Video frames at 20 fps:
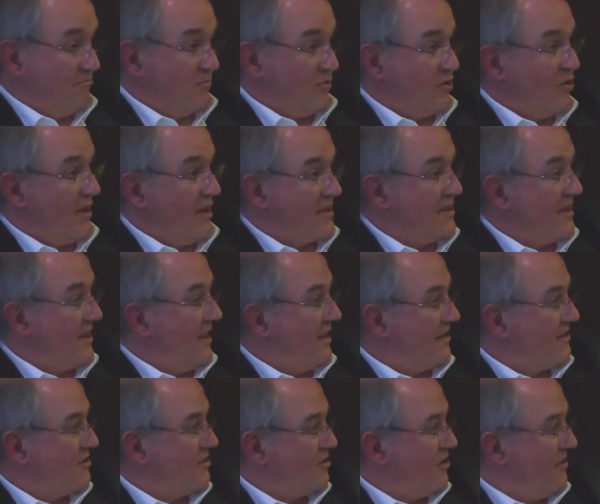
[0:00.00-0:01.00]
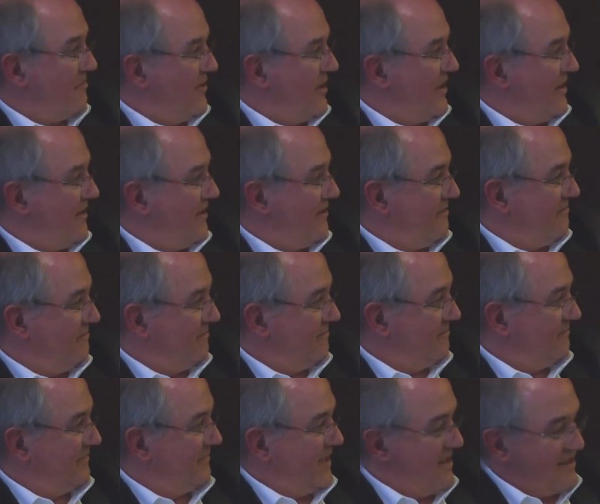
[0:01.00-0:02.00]
So I think I will stop there,
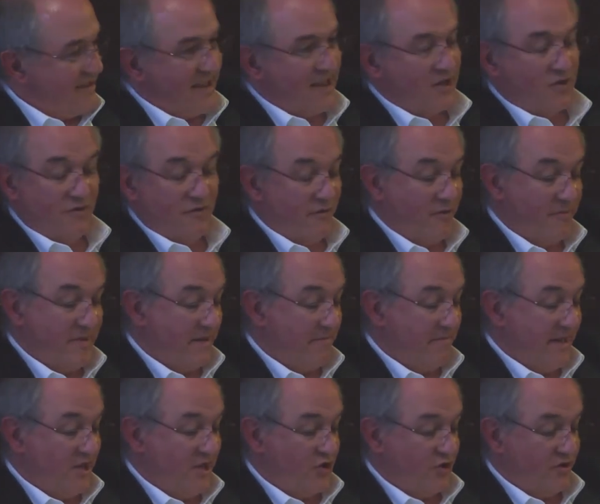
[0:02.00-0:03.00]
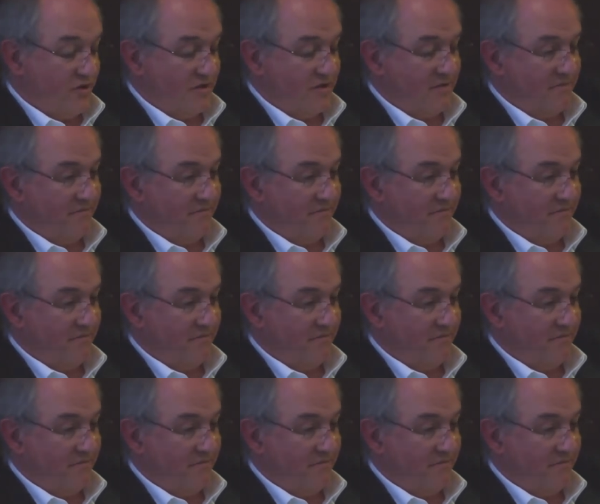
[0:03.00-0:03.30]
and thank you for being patient.